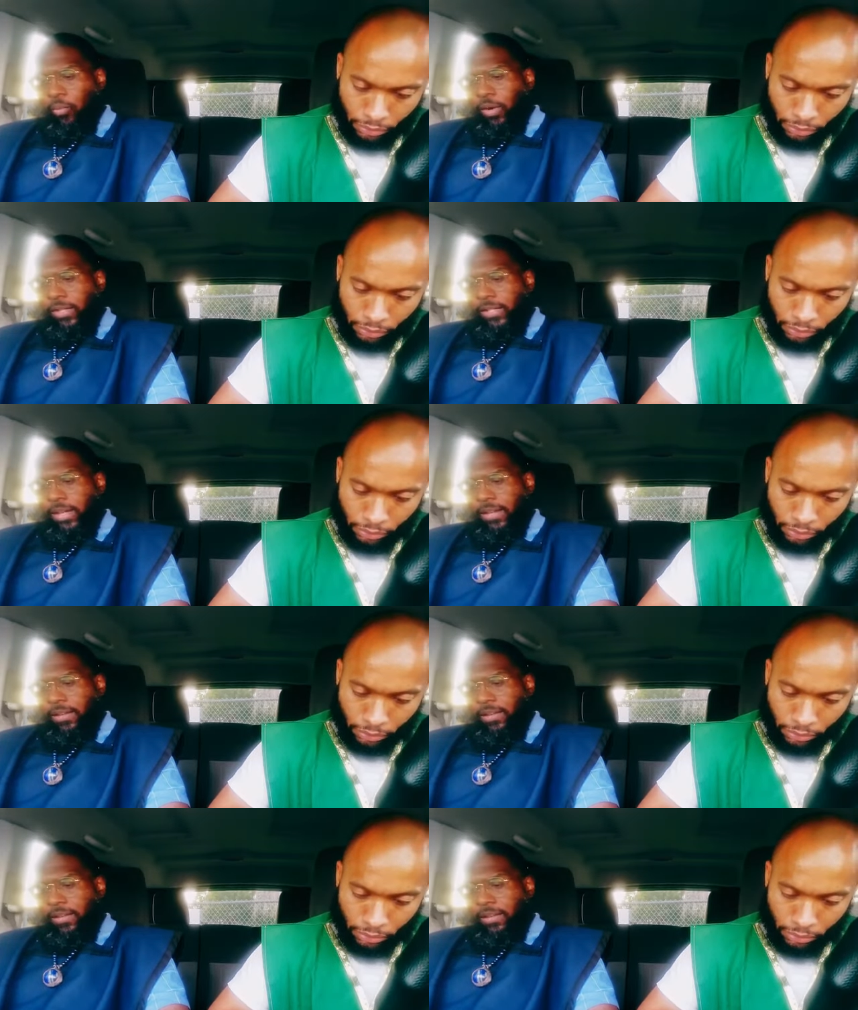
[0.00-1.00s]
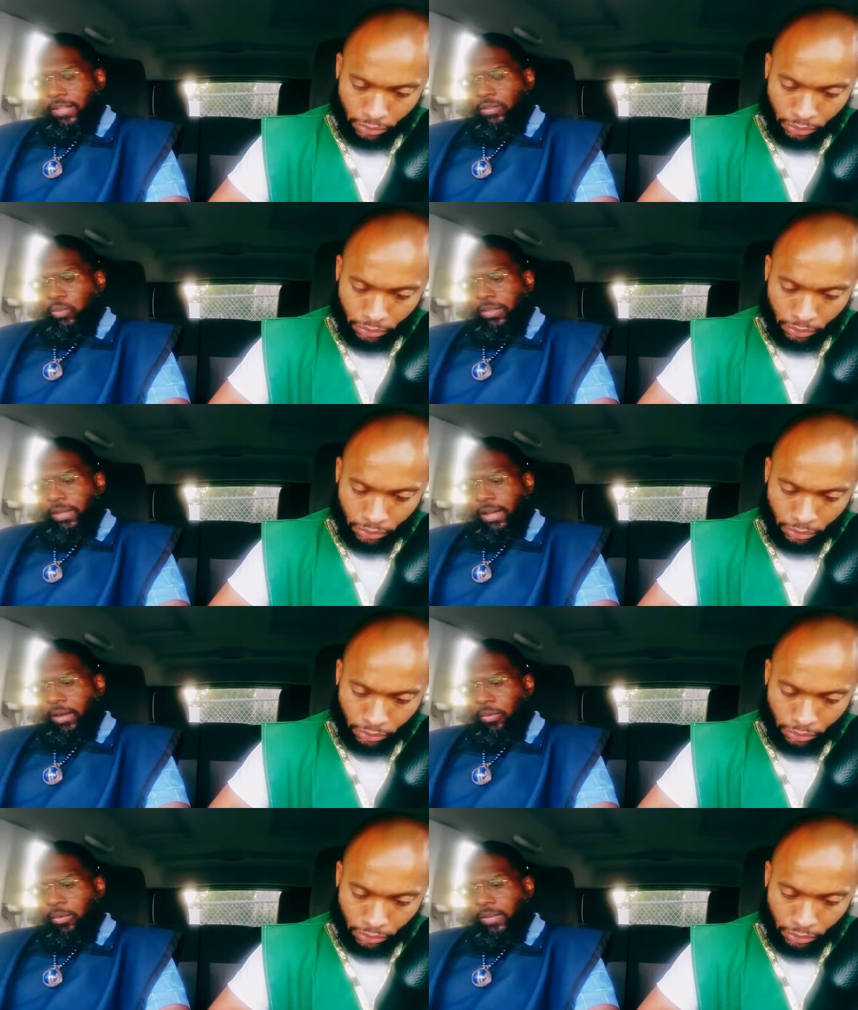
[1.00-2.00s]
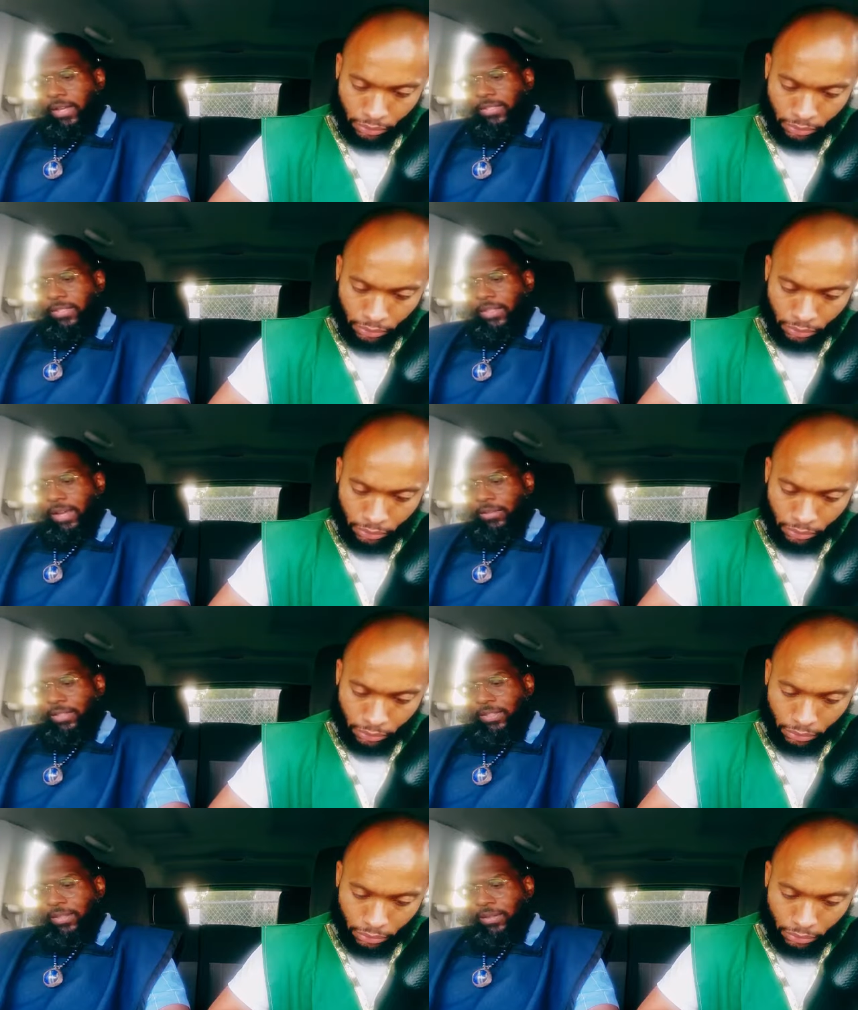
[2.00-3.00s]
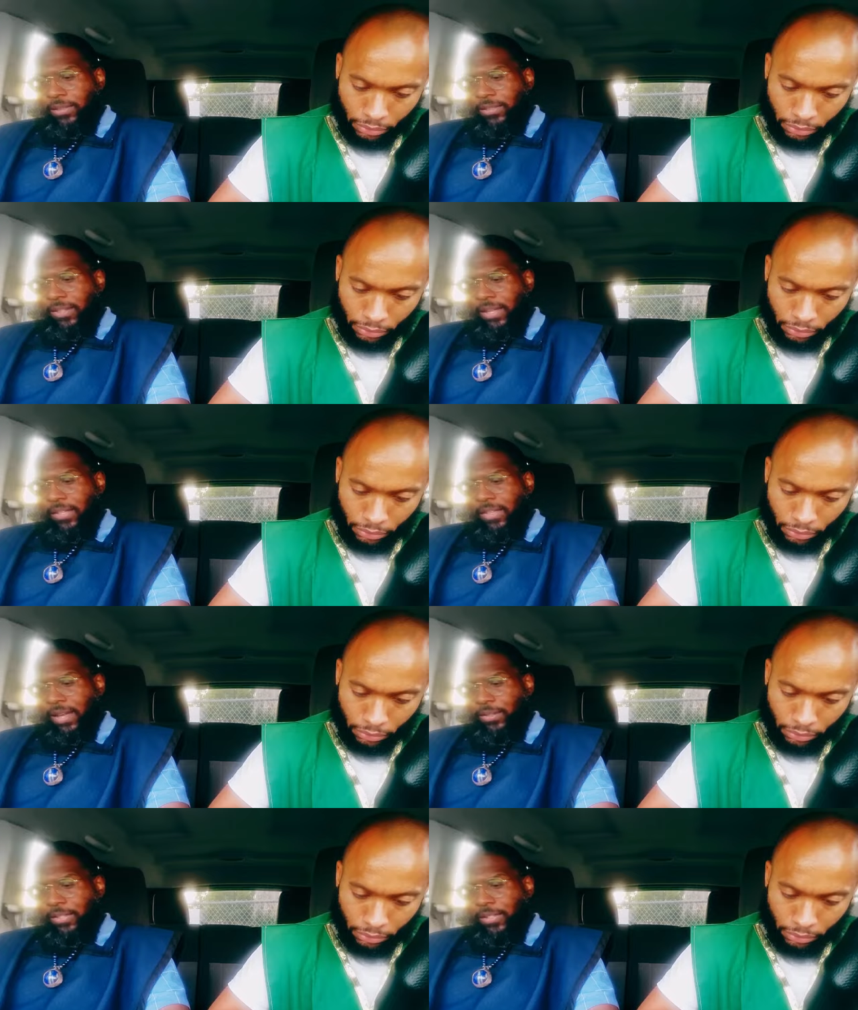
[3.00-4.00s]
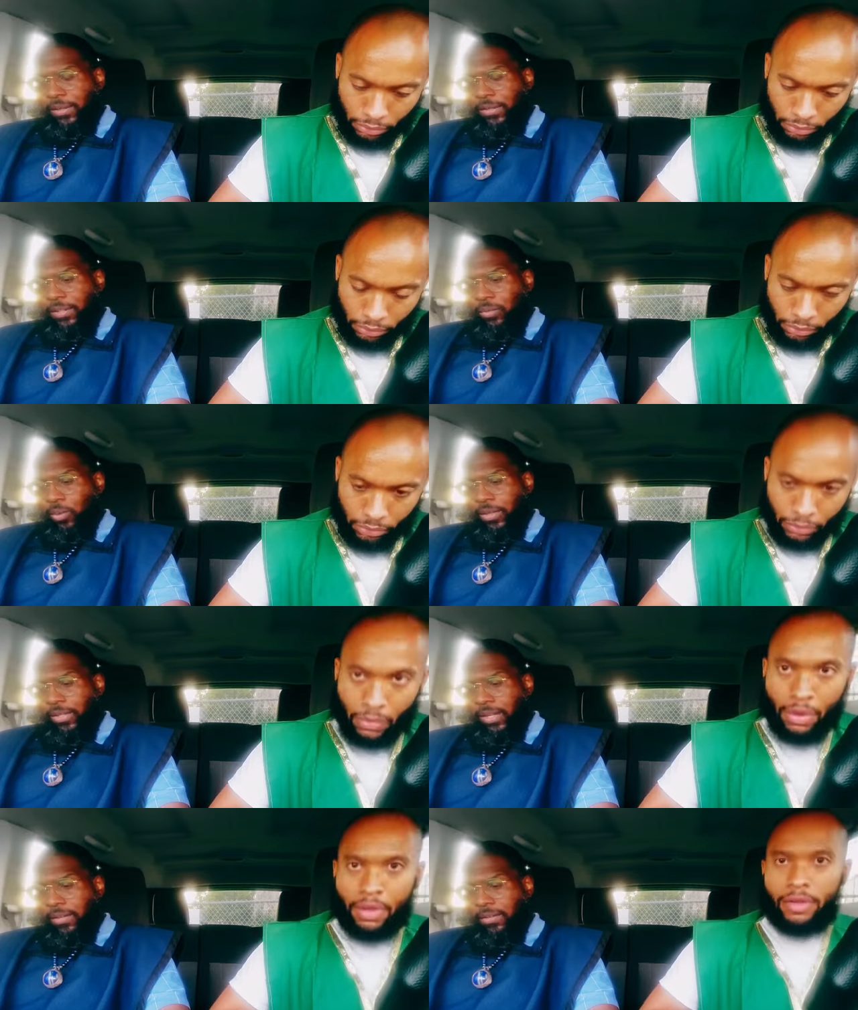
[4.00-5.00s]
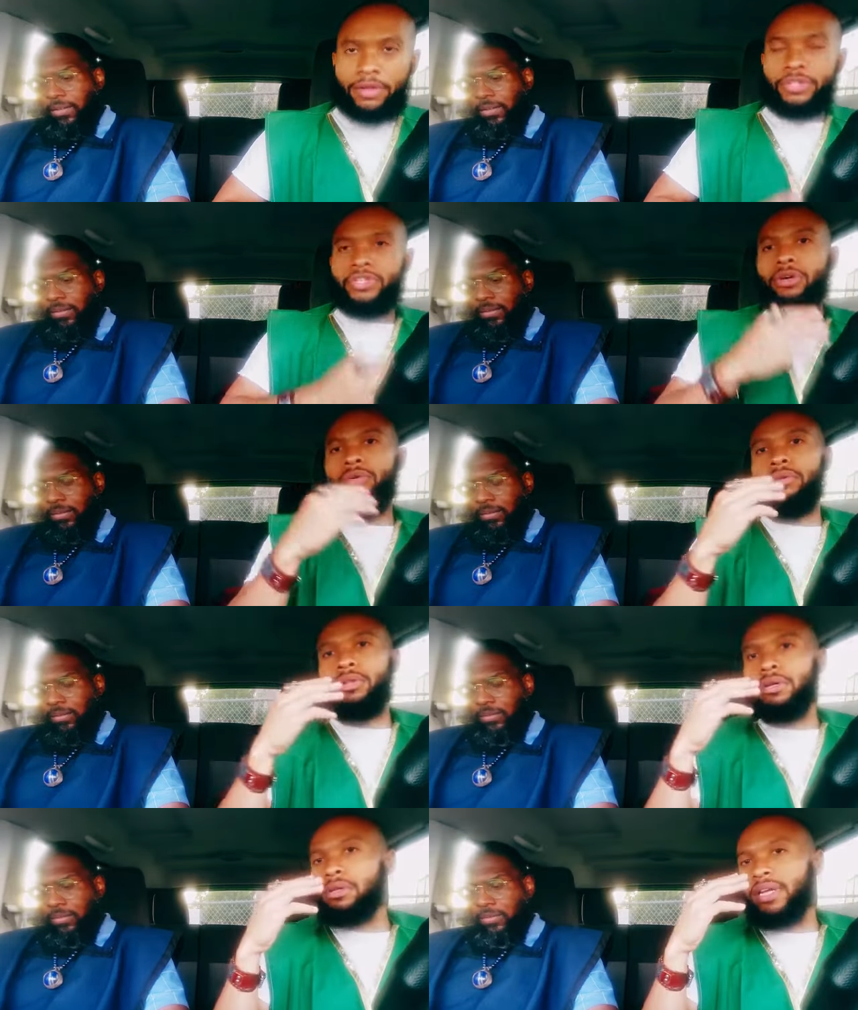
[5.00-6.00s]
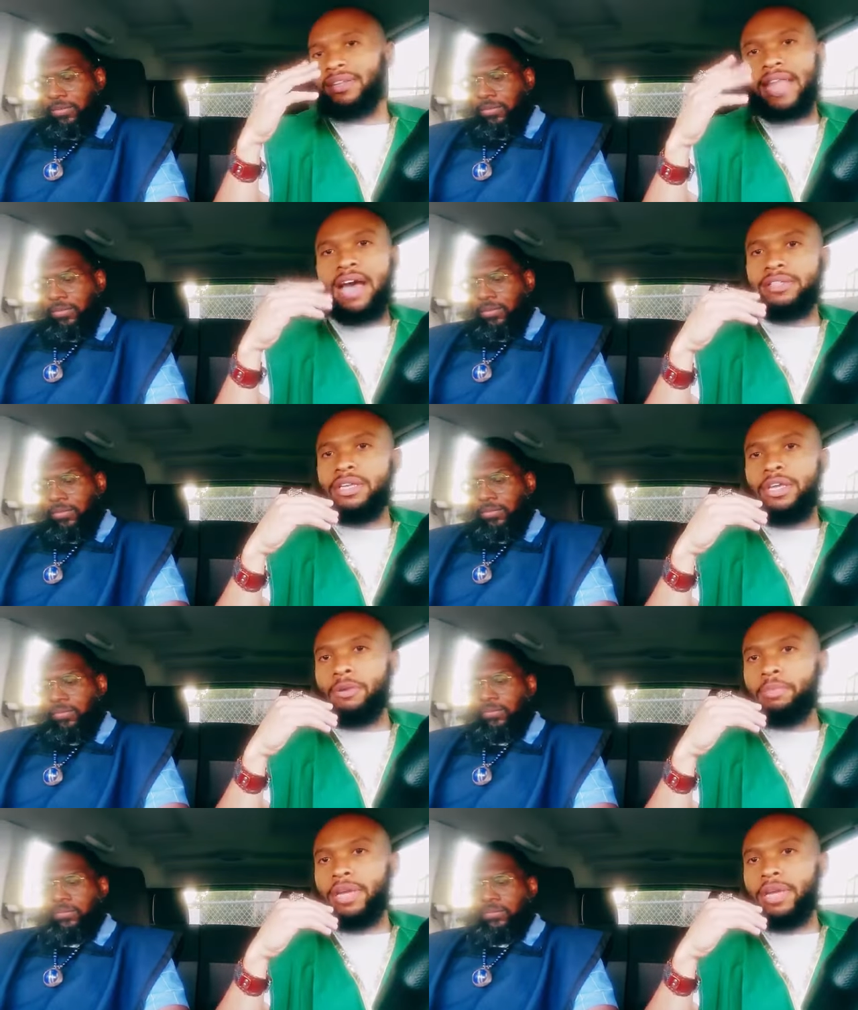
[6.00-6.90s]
Speaker 1: that one day is with Yahawah as a thousand years, and a thousand years as one day.
Speaker 2: So literally a thousand year